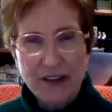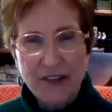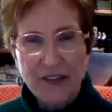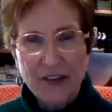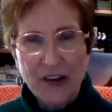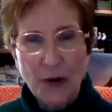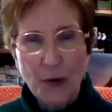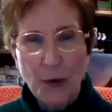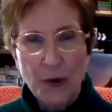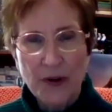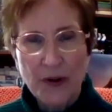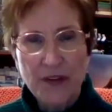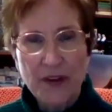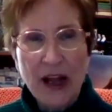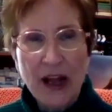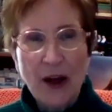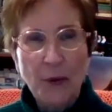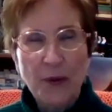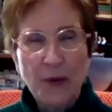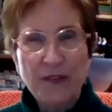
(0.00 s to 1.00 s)
So
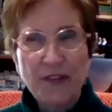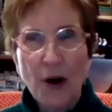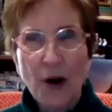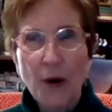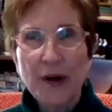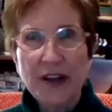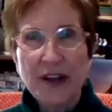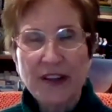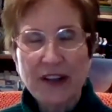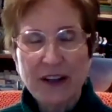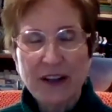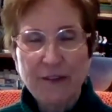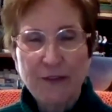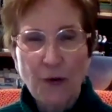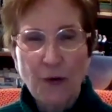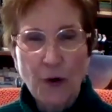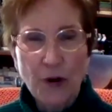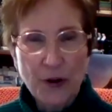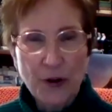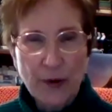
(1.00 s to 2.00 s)
we've already done
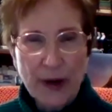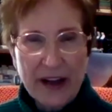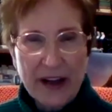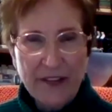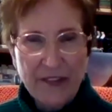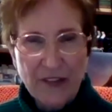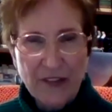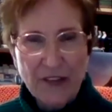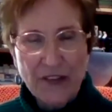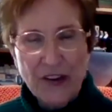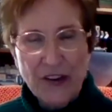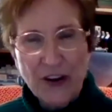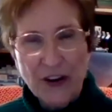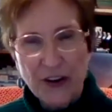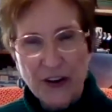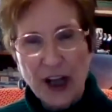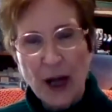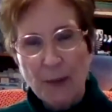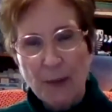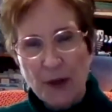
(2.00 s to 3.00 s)
4 grants this year
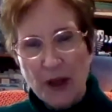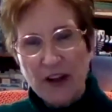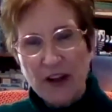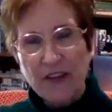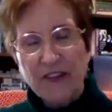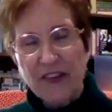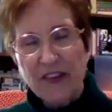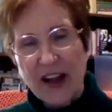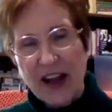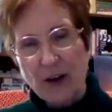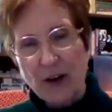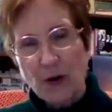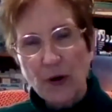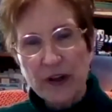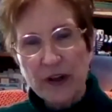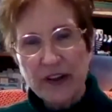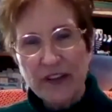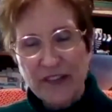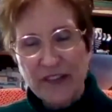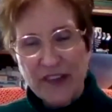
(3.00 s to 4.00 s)
to come alongside
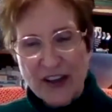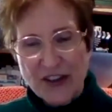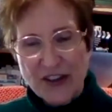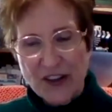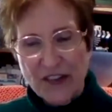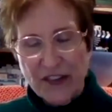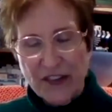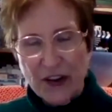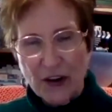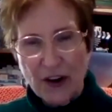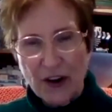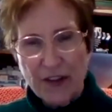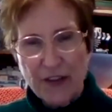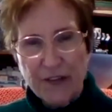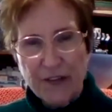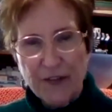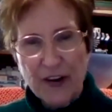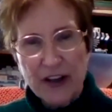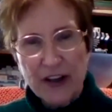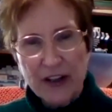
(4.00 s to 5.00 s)
organizations that are on the
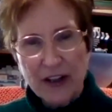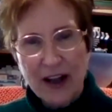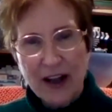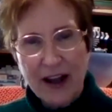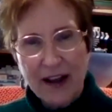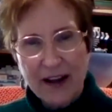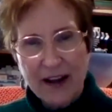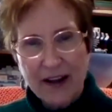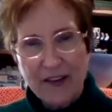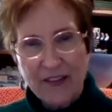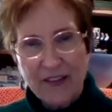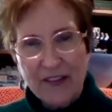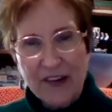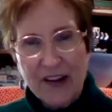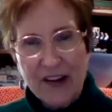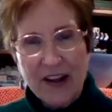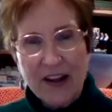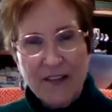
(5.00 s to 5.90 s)
front lines